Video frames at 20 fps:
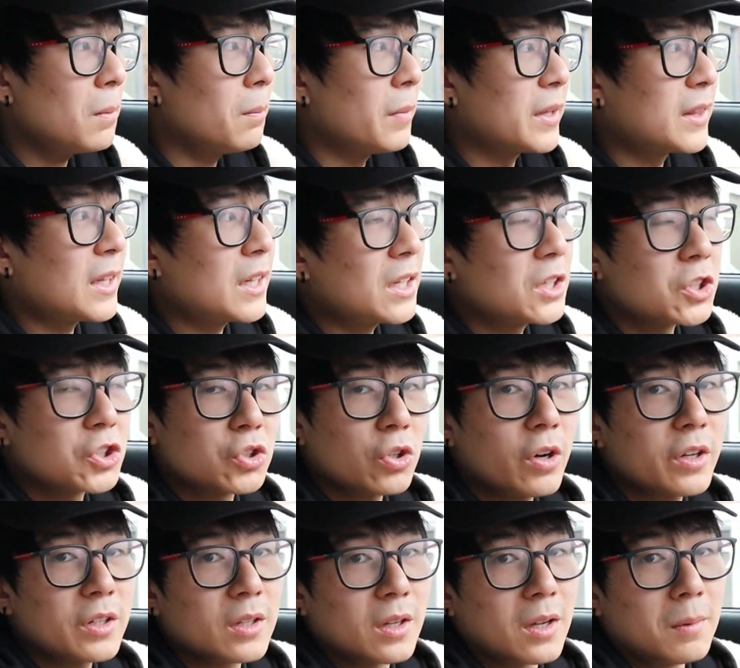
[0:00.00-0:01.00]
But they
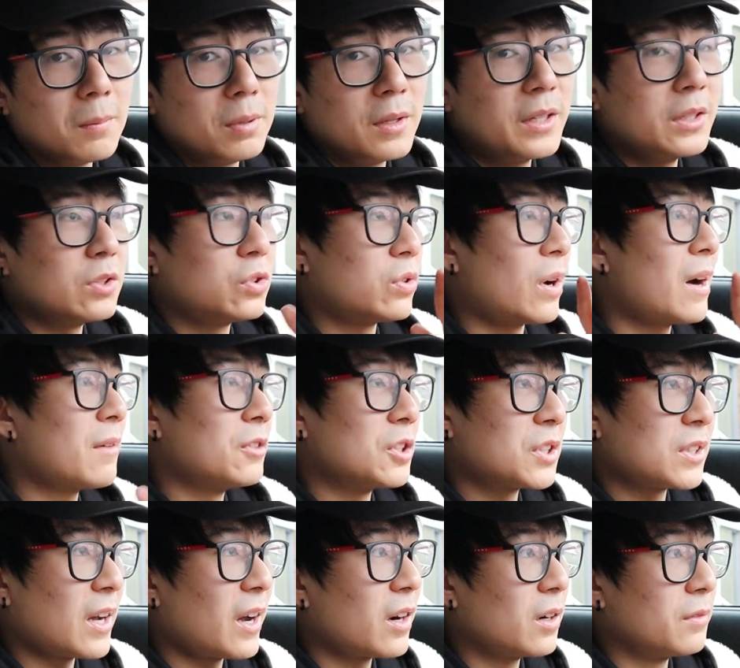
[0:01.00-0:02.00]
destroyed the complete
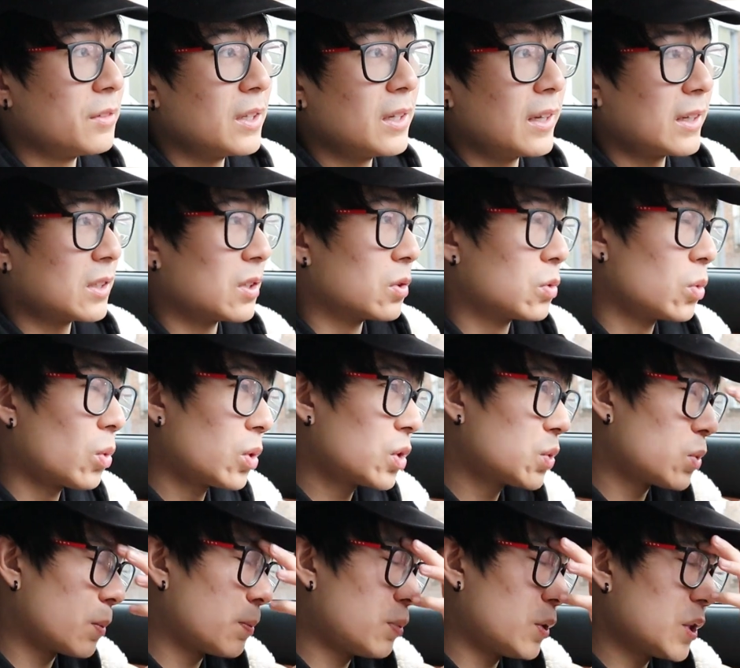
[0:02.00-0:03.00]
driver's side of it. Like, the
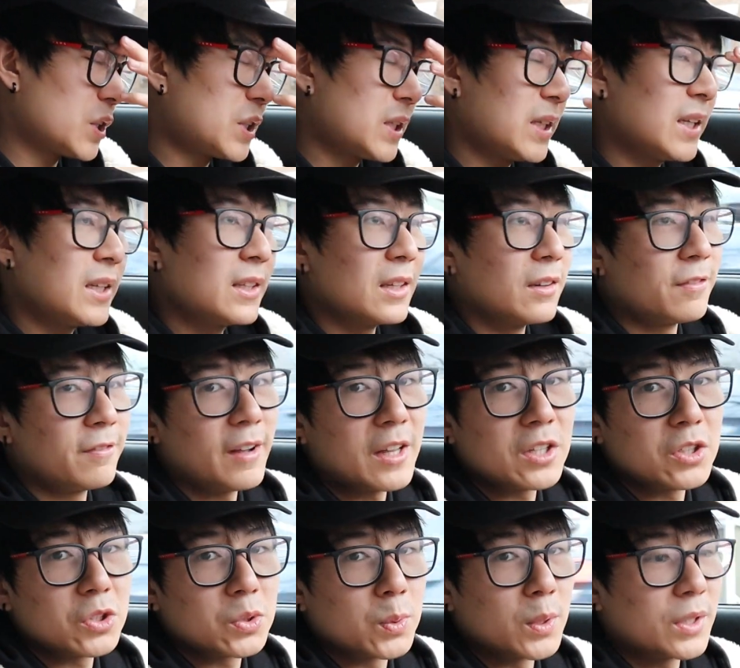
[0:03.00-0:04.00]
doors were pushed in, the
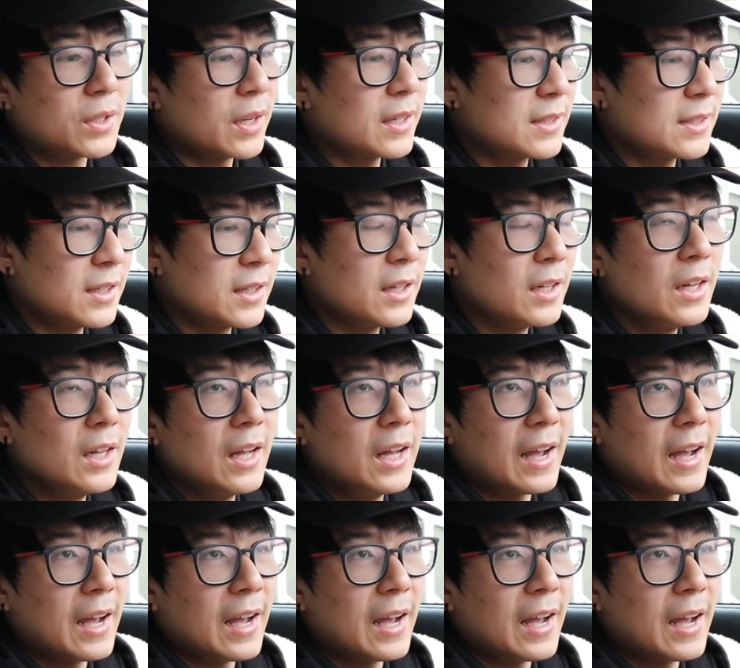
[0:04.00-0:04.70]
fenders were dented.